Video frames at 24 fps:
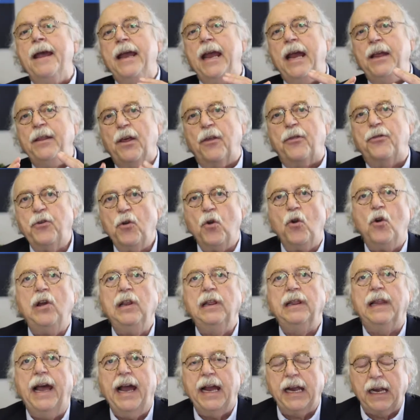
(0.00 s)
And the third
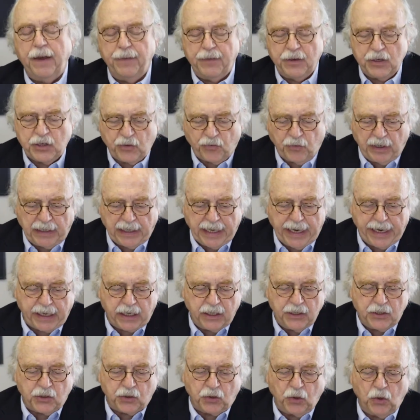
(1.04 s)
leg of this
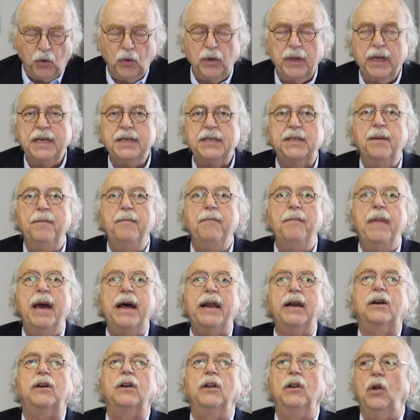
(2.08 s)
three-legged stool is the
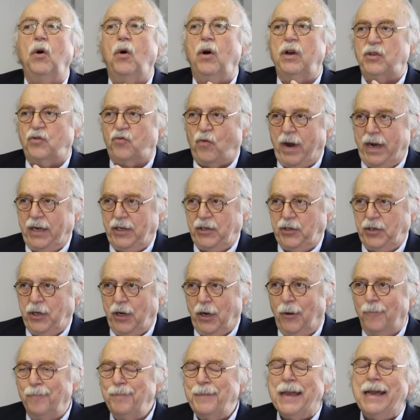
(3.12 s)
medical loss
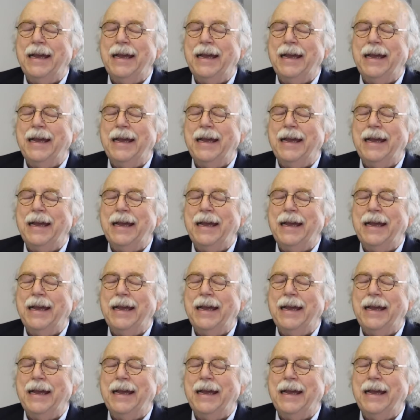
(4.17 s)
ratio.